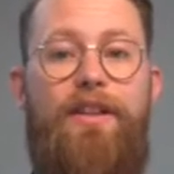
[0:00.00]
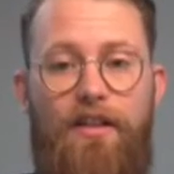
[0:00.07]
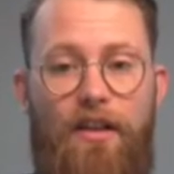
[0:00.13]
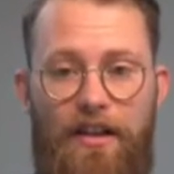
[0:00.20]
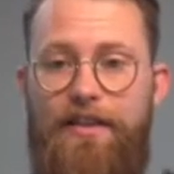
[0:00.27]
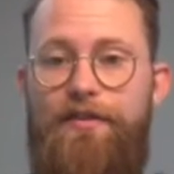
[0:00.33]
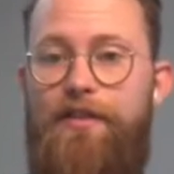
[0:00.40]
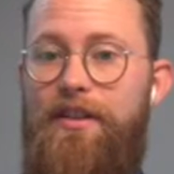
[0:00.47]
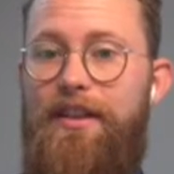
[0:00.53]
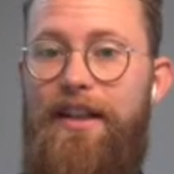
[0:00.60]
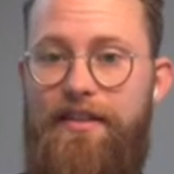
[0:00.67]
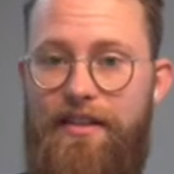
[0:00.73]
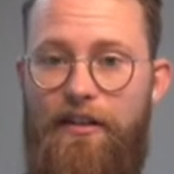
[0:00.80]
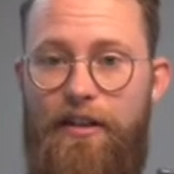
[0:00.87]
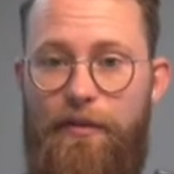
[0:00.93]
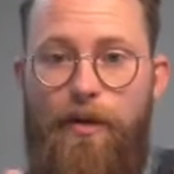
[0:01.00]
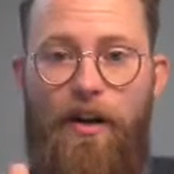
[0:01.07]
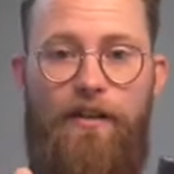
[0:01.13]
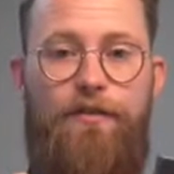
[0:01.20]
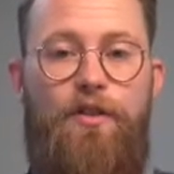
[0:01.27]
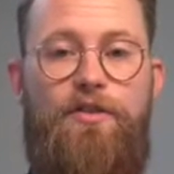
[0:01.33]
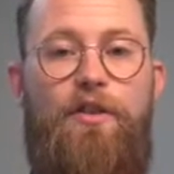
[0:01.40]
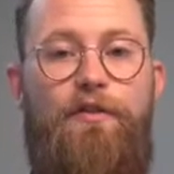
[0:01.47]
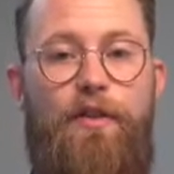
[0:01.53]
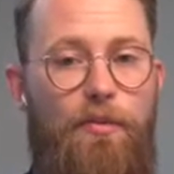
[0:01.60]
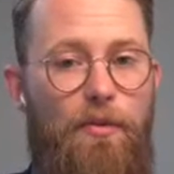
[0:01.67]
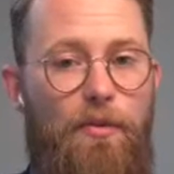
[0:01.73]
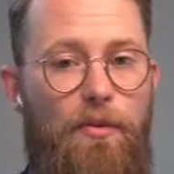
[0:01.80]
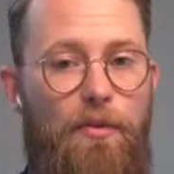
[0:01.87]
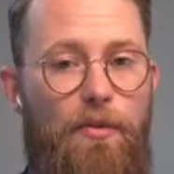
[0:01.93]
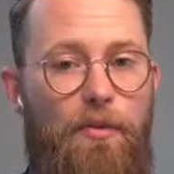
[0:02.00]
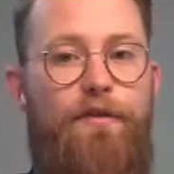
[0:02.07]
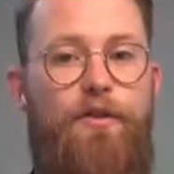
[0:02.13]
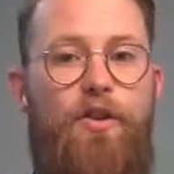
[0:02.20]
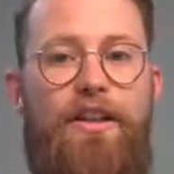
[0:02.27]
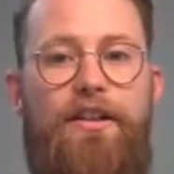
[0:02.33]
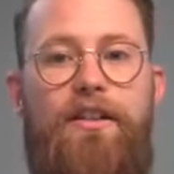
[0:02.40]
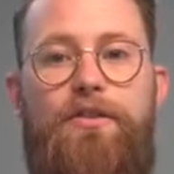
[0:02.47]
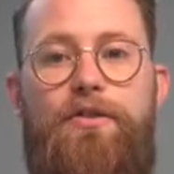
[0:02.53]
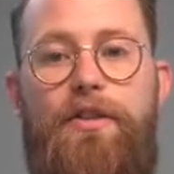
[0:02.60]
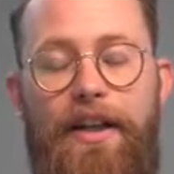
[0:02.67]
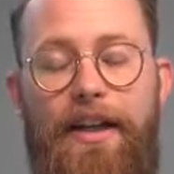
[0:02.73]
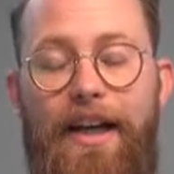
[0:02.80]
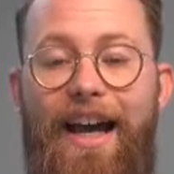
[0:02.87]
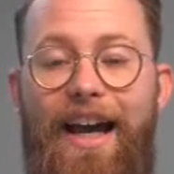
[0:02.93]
not even necessarily part of your software, but part of your industry.